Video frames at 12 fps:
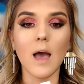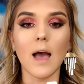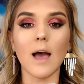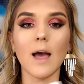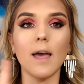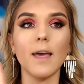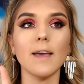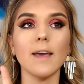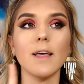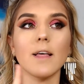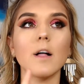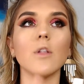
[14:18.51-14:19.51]
I
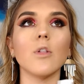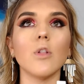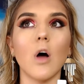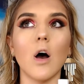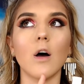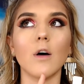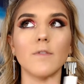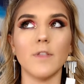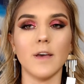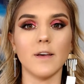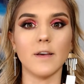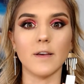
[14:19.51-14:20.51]
love
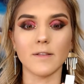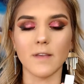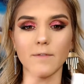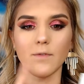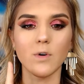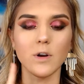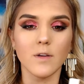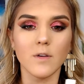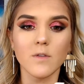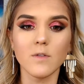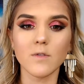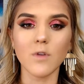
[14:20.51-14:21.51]
this. I've worn it
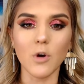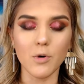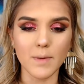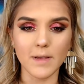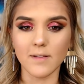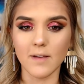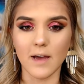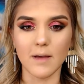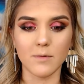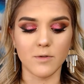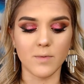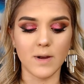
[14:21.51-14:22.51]
so many
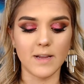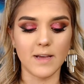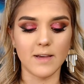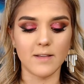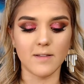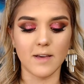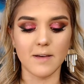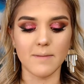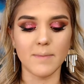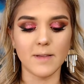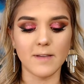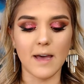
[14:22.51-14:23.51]
times already. It's like a
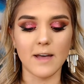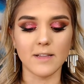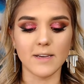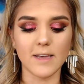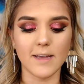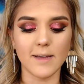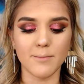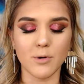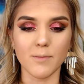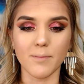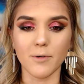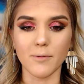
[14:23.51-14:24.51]
metallic-y
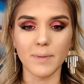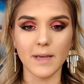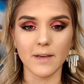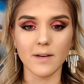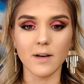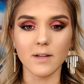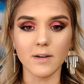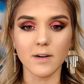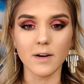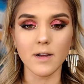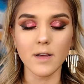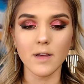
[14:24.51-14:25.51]
purple pink
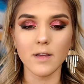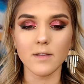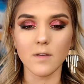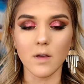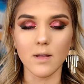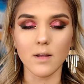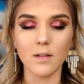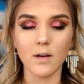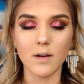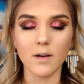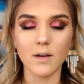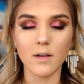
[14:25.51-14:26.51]
color. It's gonna
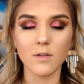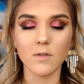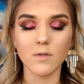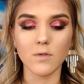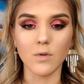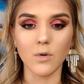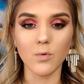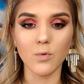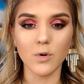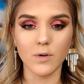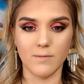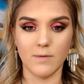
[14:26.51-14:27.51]
look so
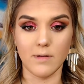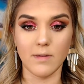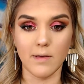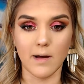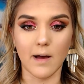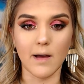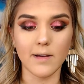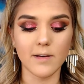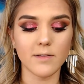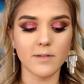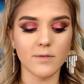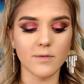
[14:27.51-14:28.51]
good with the
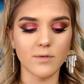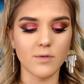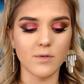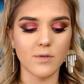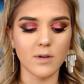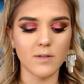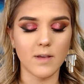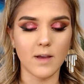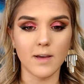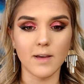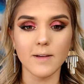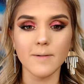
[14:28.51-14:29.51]
eyes, just
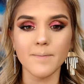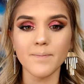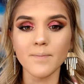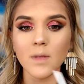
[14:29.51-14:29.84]
saying.